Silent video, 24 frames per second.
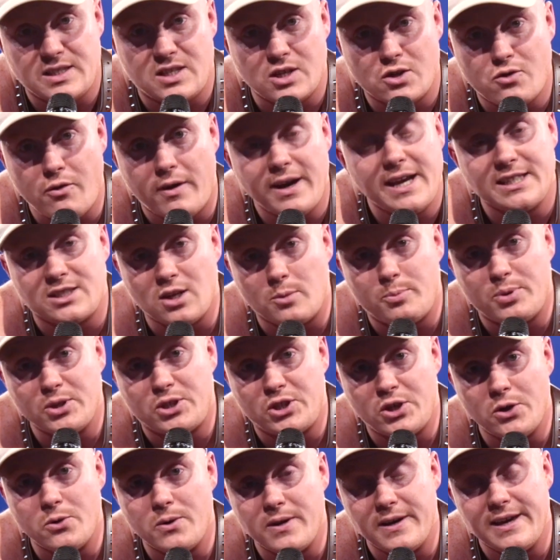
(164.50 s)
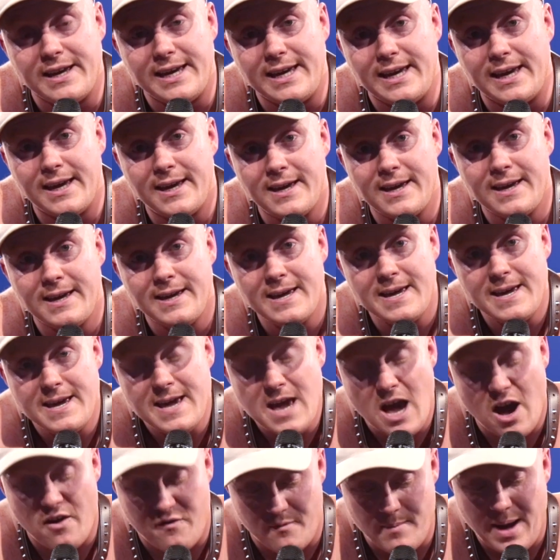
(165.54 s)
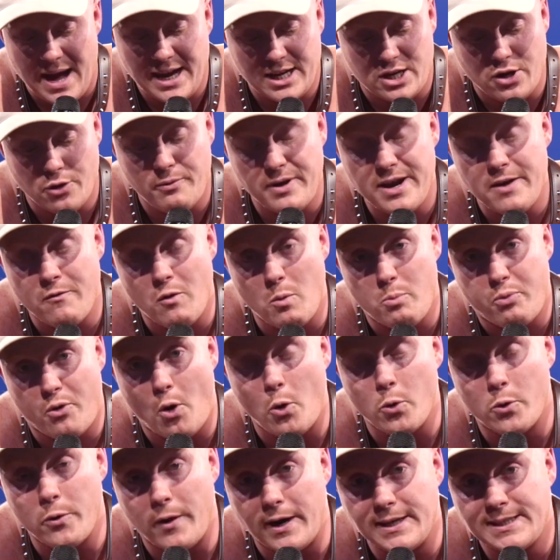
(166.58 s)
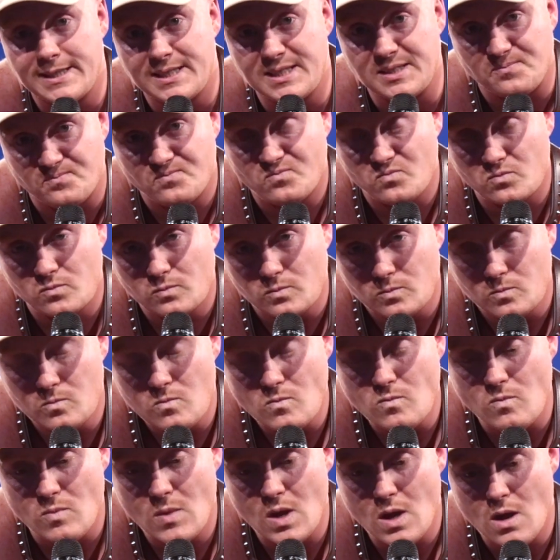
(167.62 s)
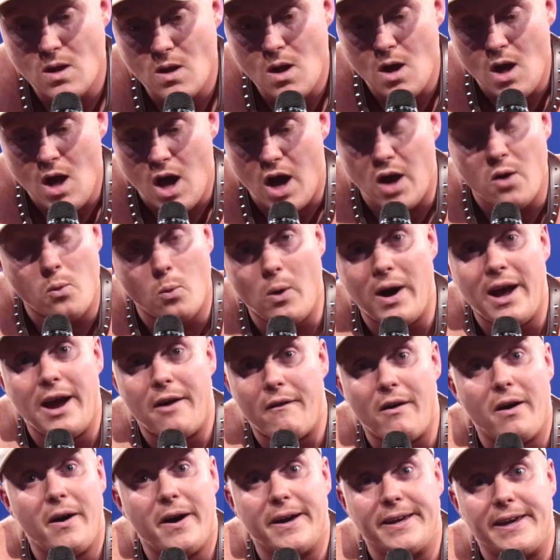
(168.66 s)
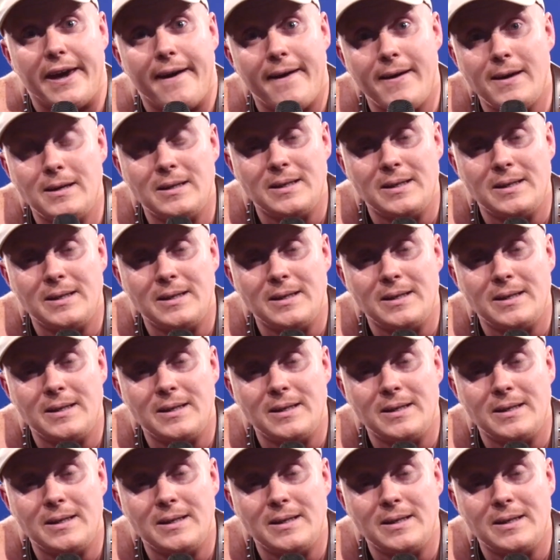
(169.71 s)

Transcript: is the greatest opportunity of my career of progress and where are you?